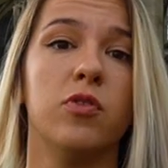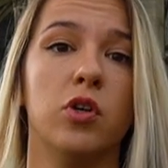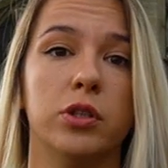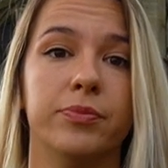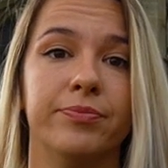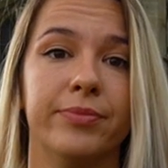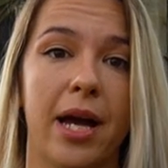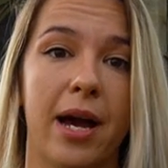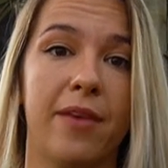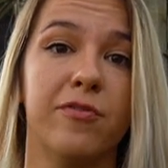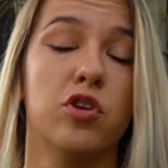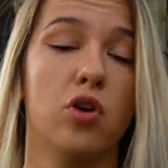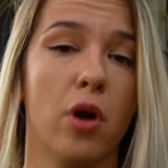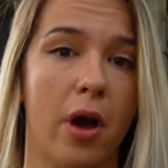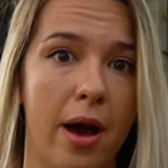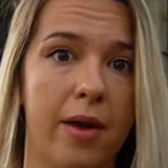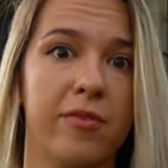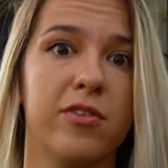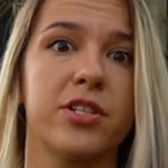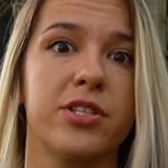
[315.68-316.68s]
of all, have you
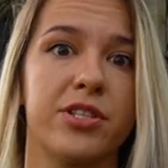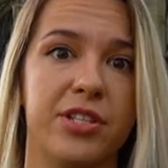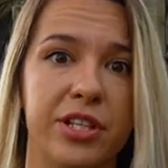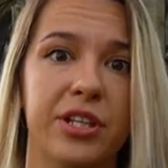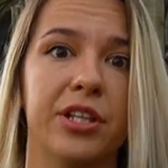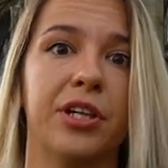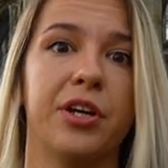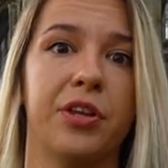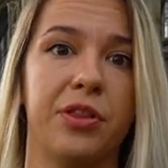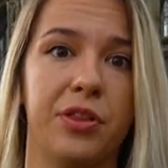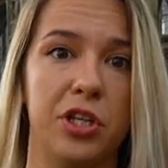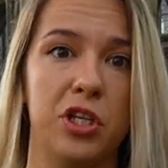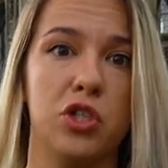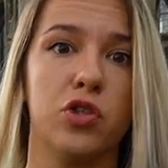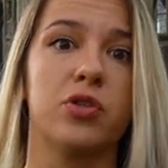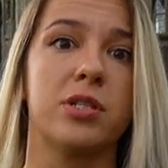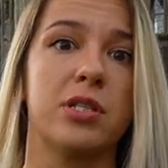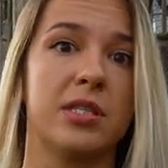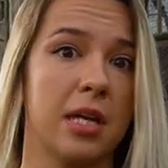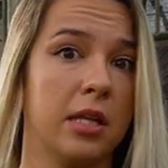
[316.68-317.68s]
ever seen a
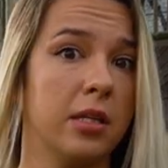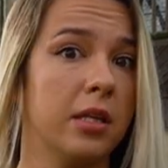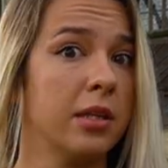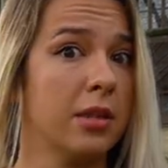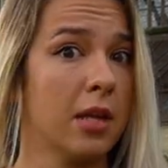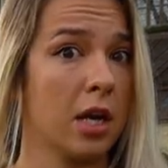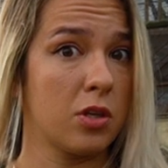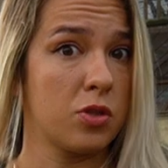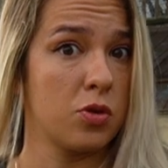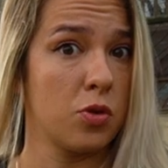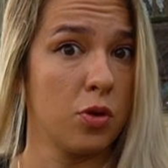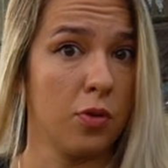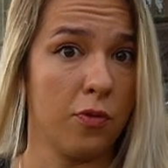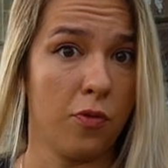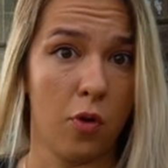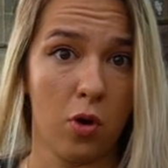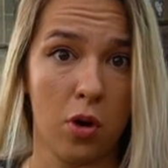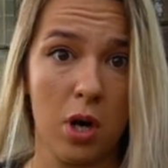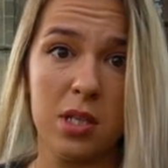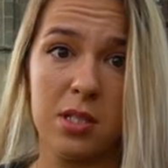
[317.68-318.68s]
cathedral standing next to the
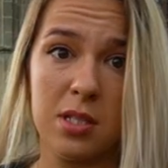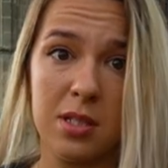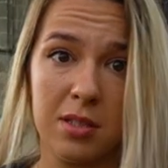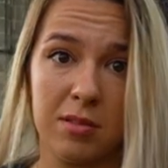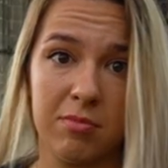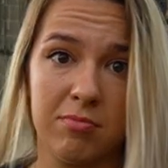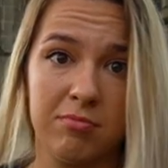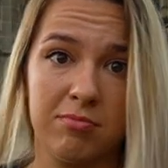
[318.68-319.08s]
forest?